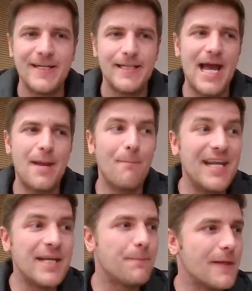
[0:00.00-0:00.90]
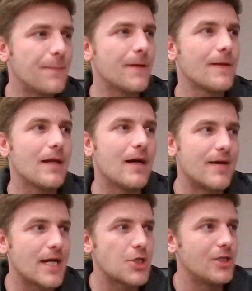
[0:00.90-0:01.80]
and many people are
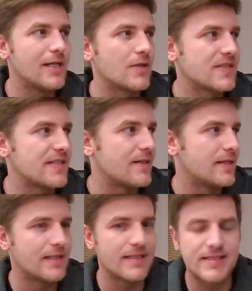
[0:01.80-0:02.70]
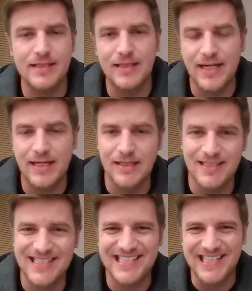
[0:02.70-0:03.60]
actually considering this like
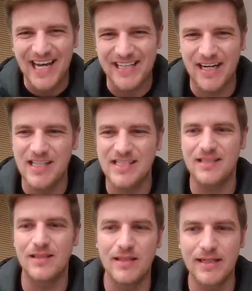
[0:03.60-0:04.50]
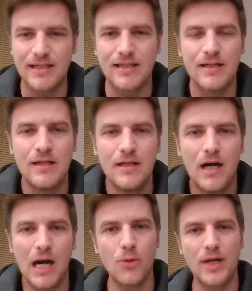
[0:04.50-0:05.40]
a side hustle. Like,
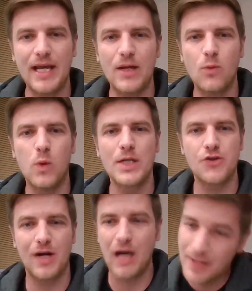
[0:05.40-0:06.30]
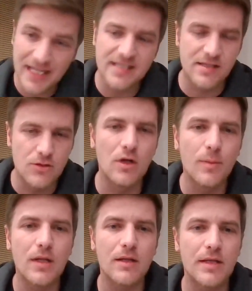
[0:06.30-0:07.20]
I would get one truck. I mean, it's
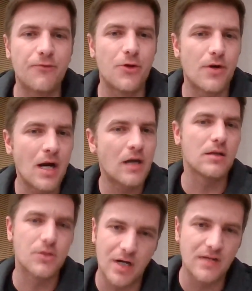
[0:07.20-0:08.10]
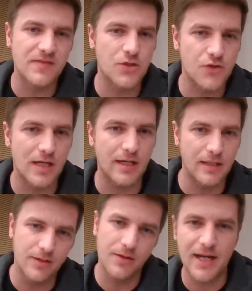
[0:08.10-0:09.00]
doable if your uncle drives a truck
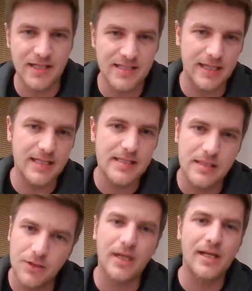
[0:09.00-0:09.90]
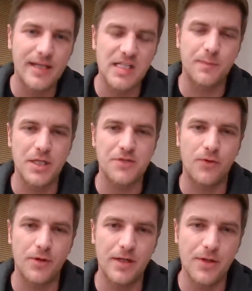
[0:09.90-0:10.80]
in the United States. You can dispatch
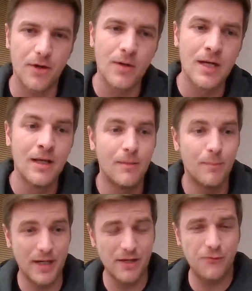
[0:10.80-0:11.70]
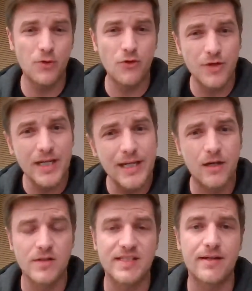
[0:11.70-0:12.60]
for him. You know. But if you really
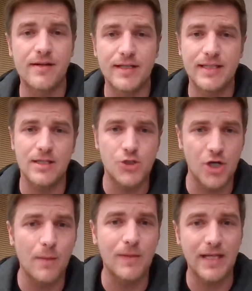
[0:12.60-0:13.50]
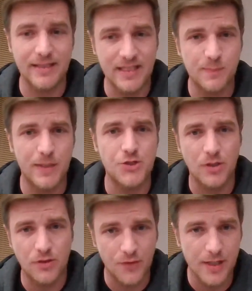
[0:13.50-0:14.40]
consider it as a job, like
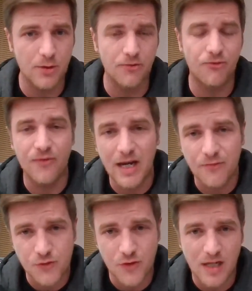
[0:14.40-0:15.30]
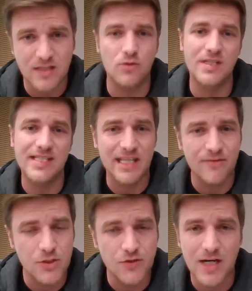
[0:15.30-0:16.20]
dispatching three or five trucks or
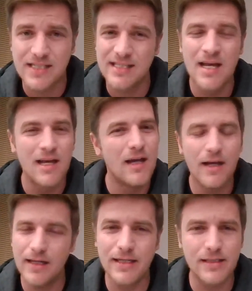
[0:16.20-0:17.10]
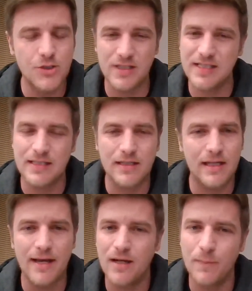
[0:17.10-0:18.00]
seven trucks, it just
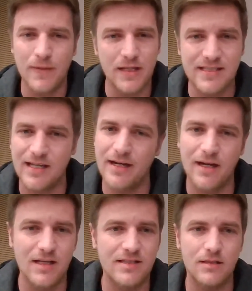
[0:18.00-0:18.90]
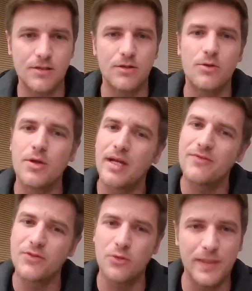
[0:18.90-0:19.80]
cannot be a side hustle. You know, you
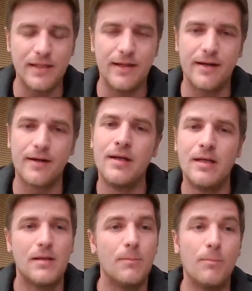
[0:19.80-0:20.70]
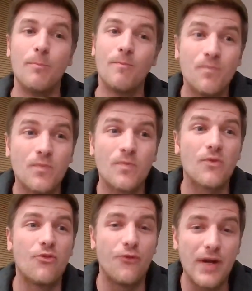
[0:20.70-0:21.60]
have to be there mm,
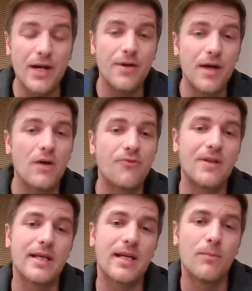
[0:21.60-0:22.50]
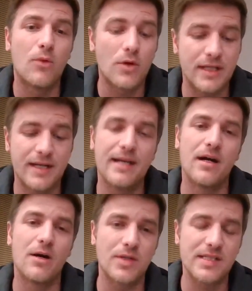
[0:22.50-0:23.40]
very often, like more than eight
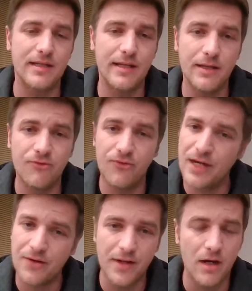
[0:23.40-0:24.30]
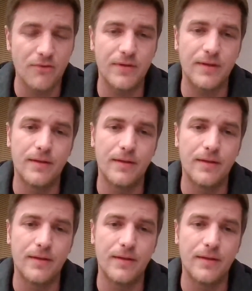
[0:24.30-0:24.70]
hours a day, very often.